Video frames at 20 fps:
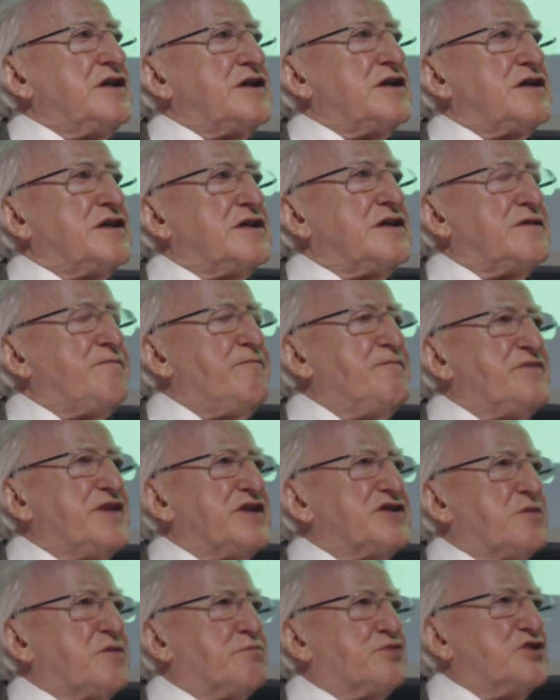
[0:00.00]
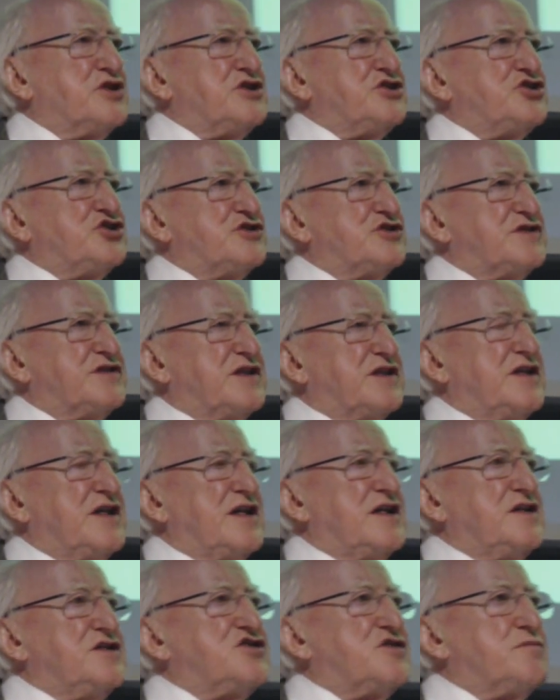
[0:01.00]
the breaches in
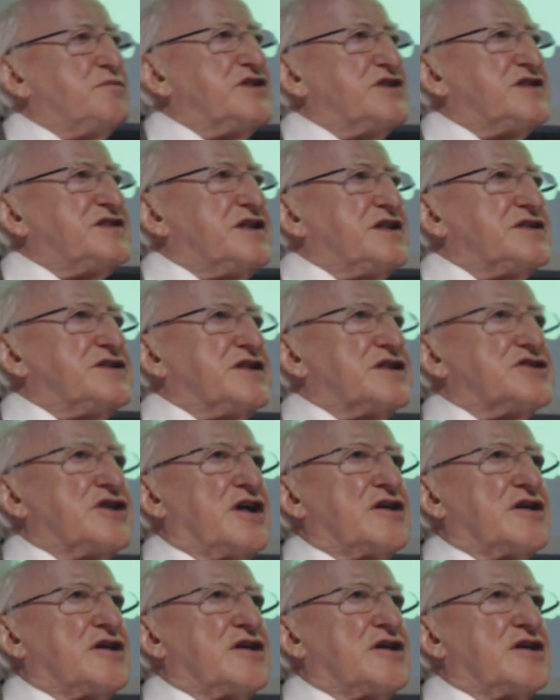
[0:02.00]
intimacy that